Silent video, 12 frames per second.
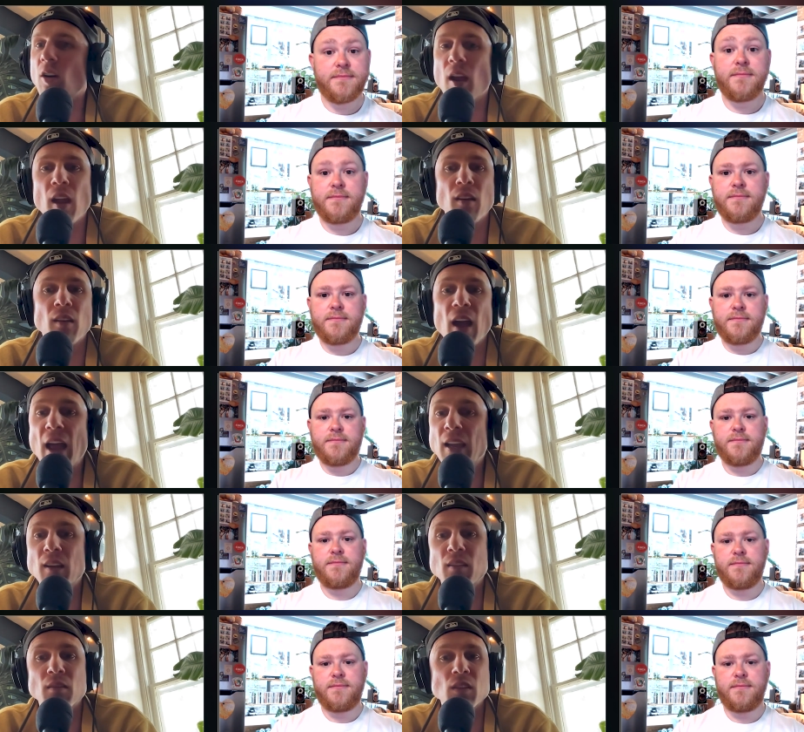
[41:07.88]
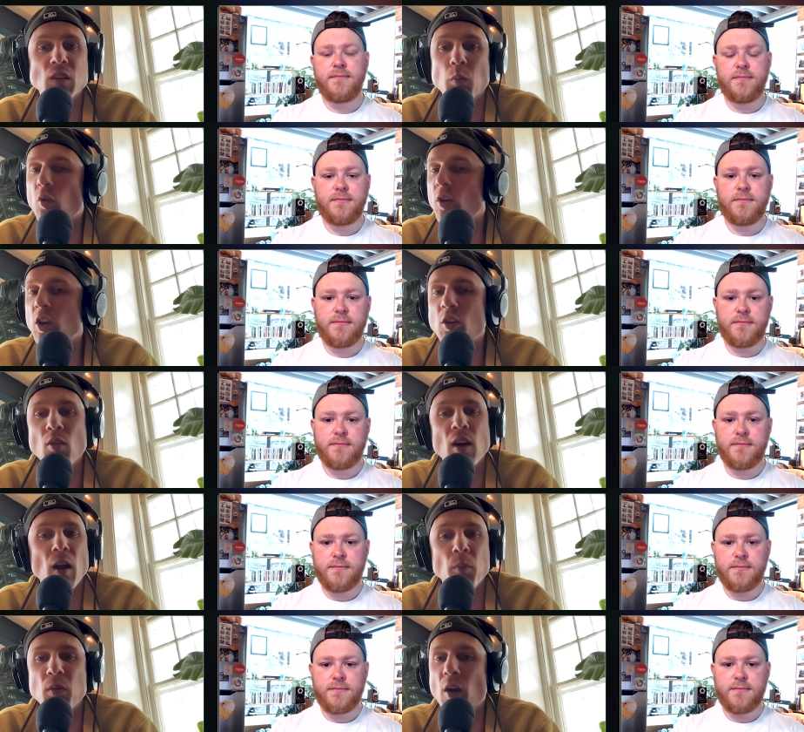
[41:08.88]
Speaker 1: and i can support you or
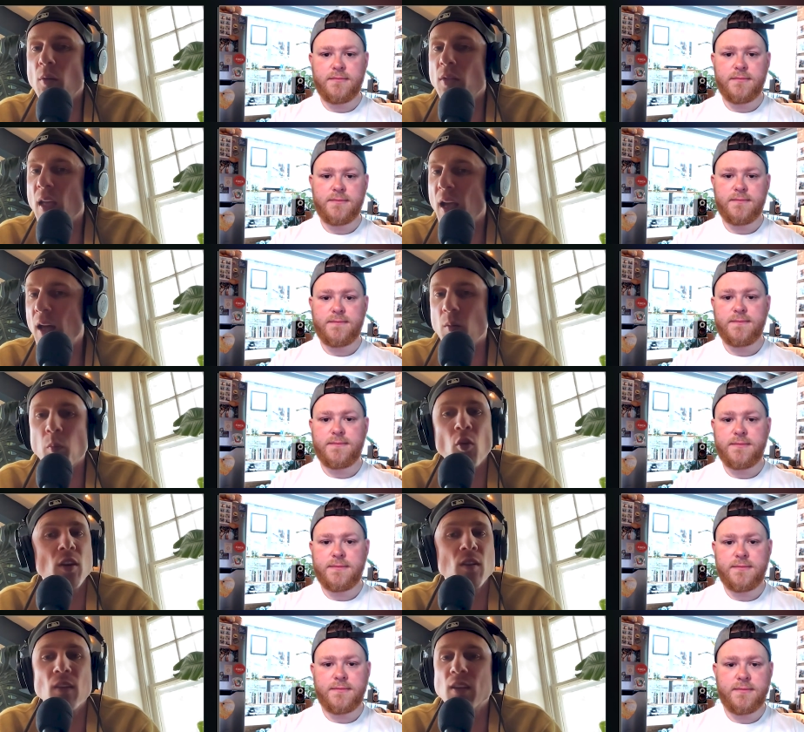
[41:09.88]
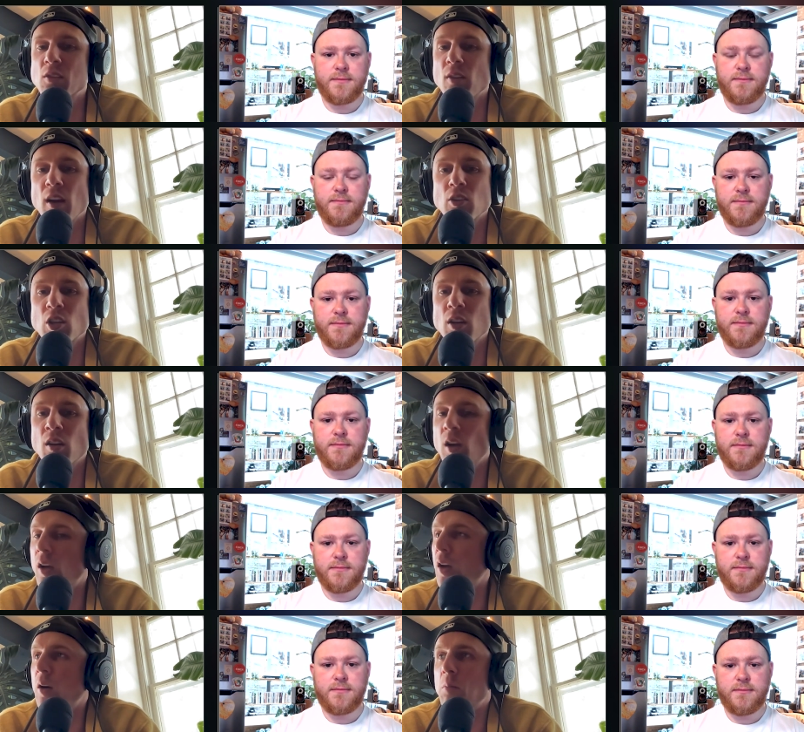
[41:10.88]
help you out with that or point you this direction
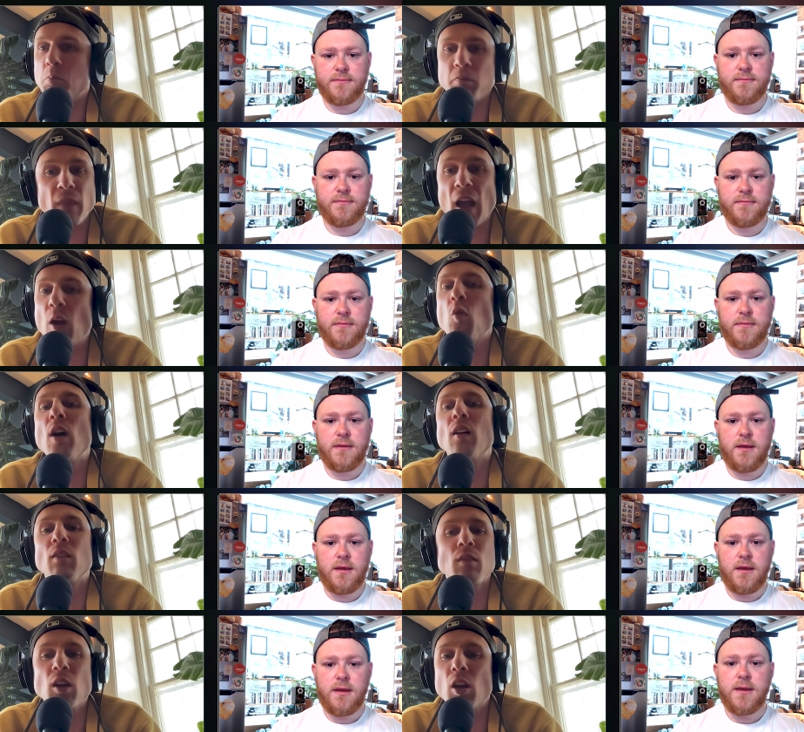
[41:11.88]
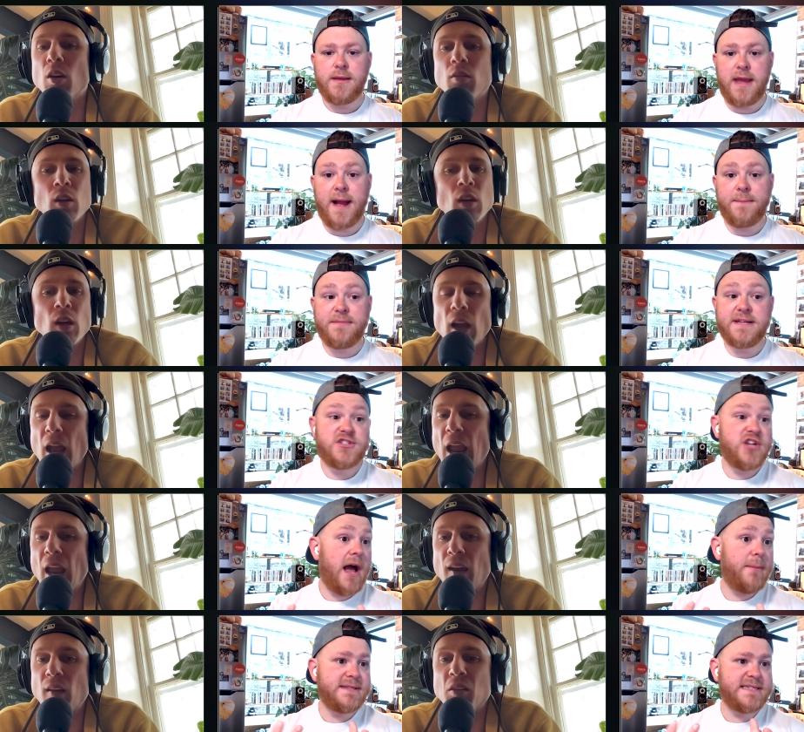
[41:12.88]
i will you know yeah this and,
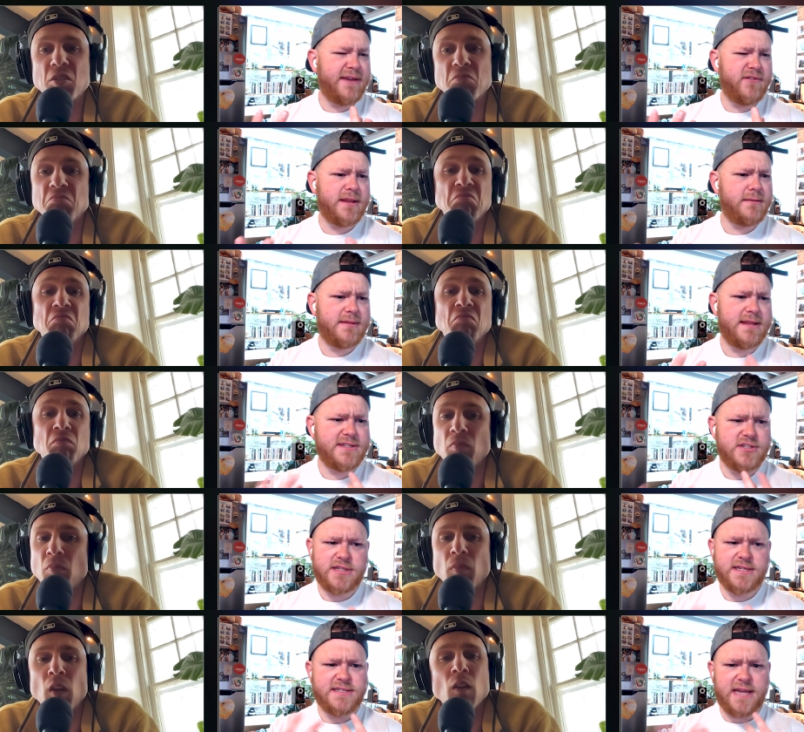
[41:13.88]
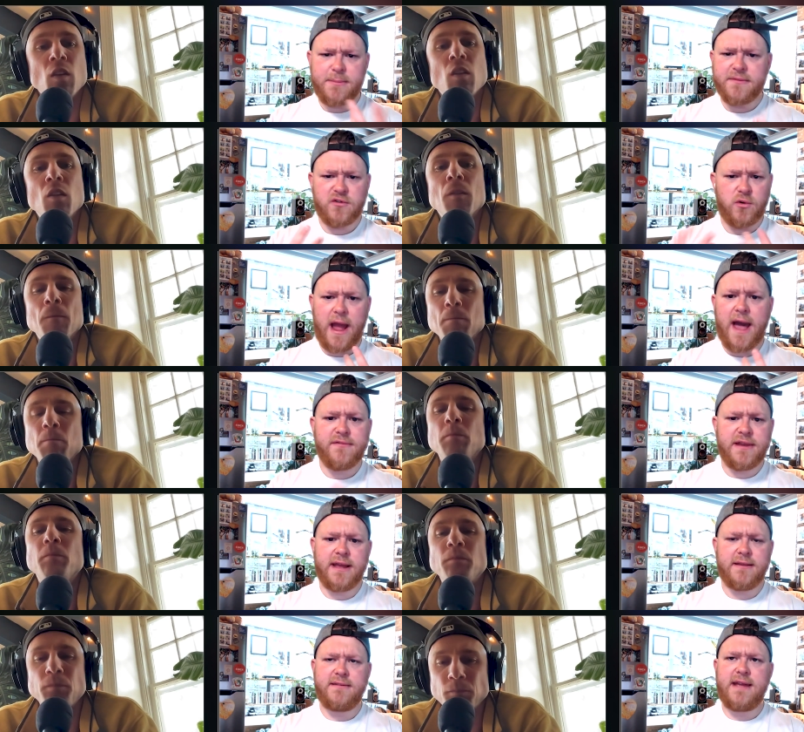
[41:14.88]
job is
Speaker 2: given this this type of craft
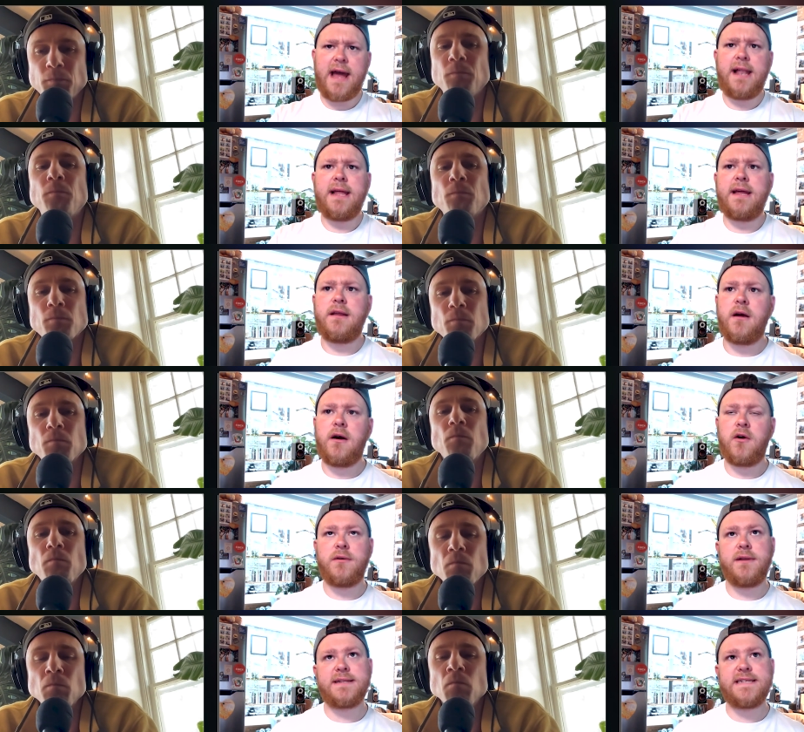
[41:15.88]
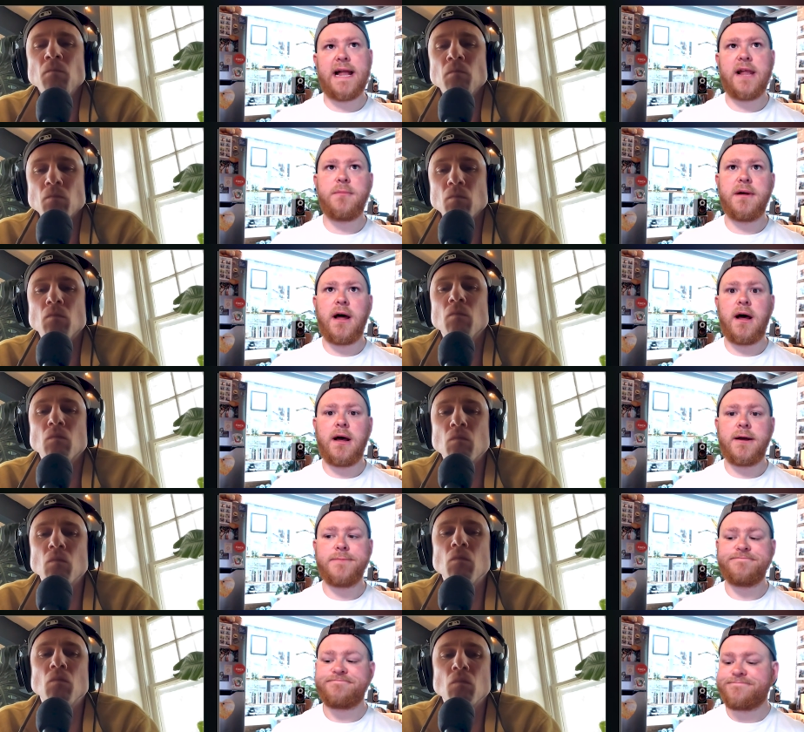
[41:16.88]
and talent or not talent but
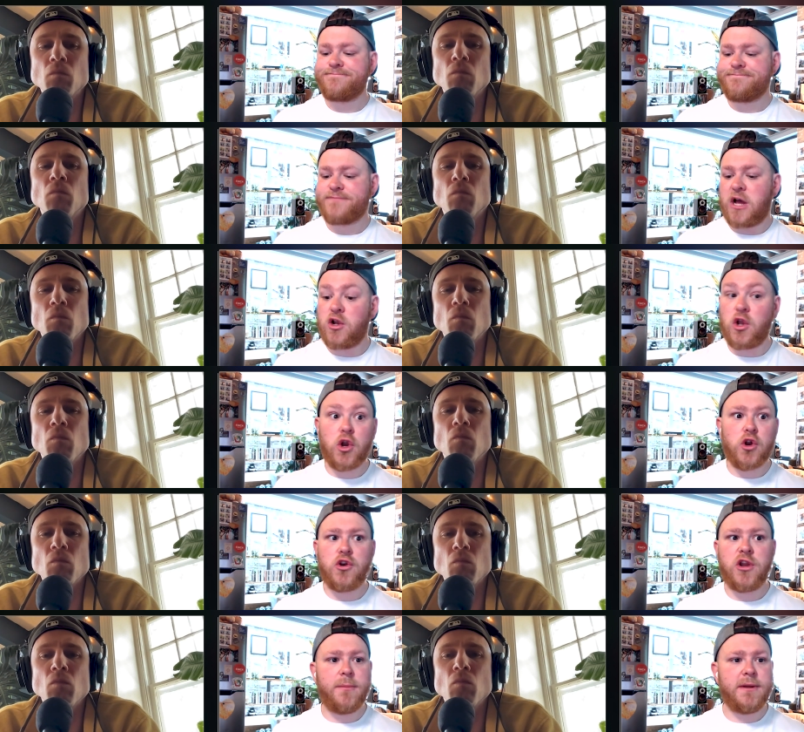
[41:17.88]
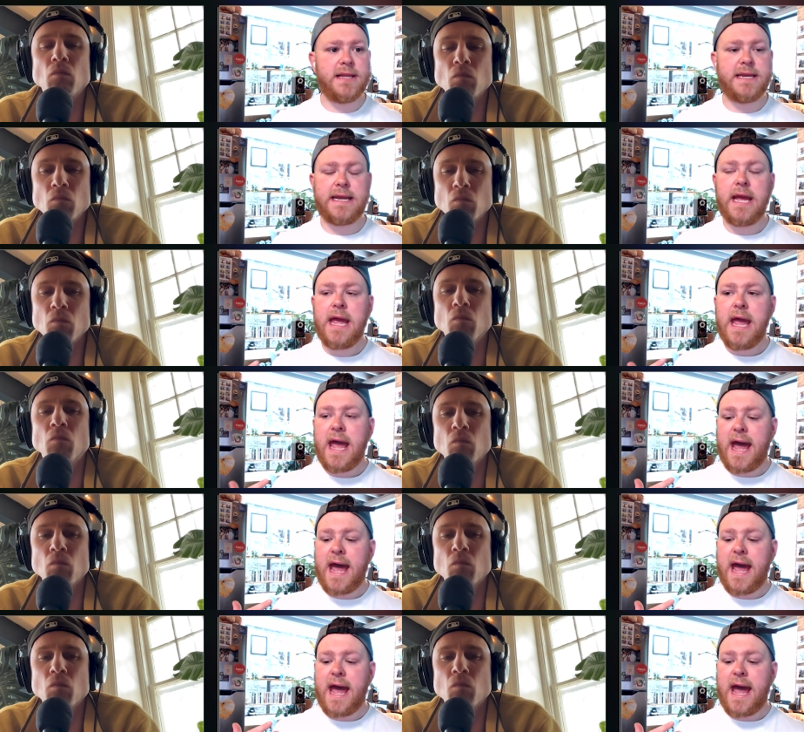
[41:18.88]
um learned ability mm-hmm.